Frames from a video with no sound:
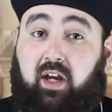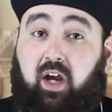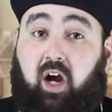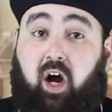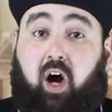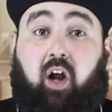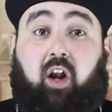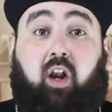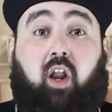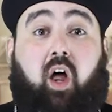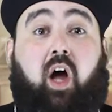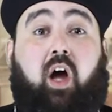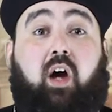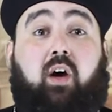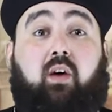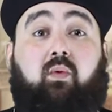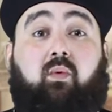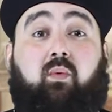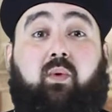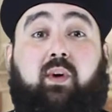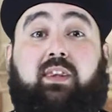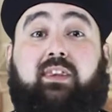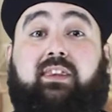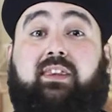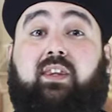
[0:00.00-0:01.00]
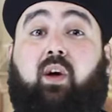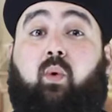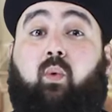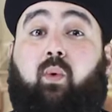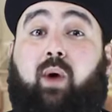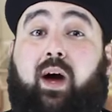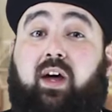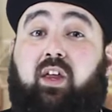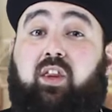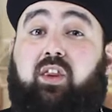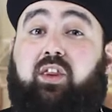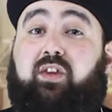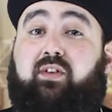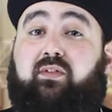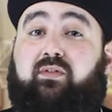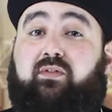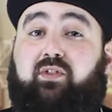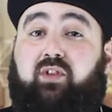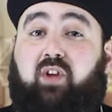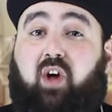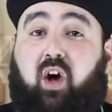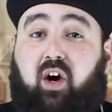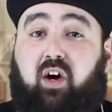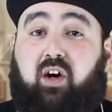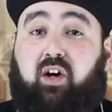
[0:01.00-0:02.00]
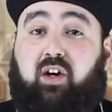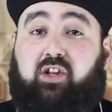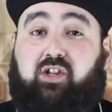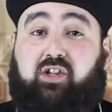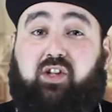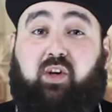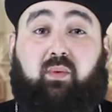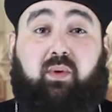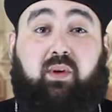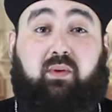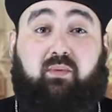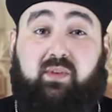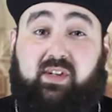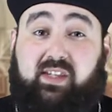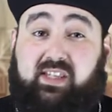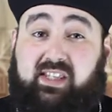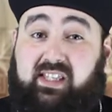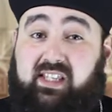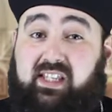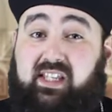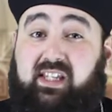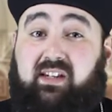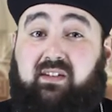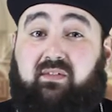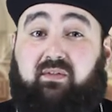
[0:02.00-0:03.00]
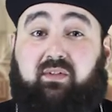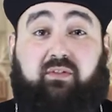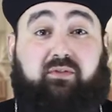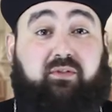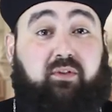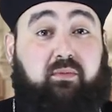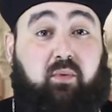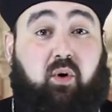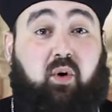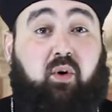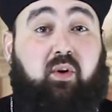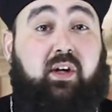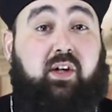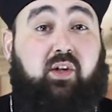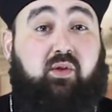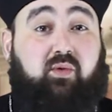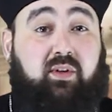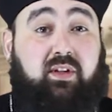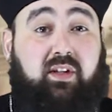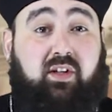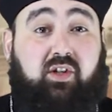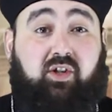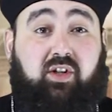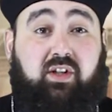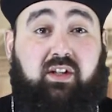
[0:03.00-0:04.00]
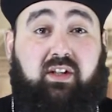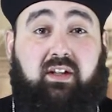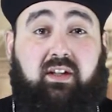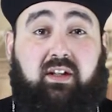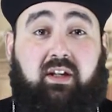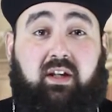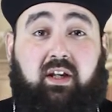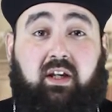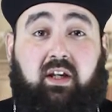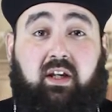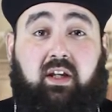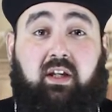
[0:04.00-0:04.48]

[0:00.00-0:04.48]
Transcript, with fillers: along with the wealth of knowledge that we received from Holy Tradition,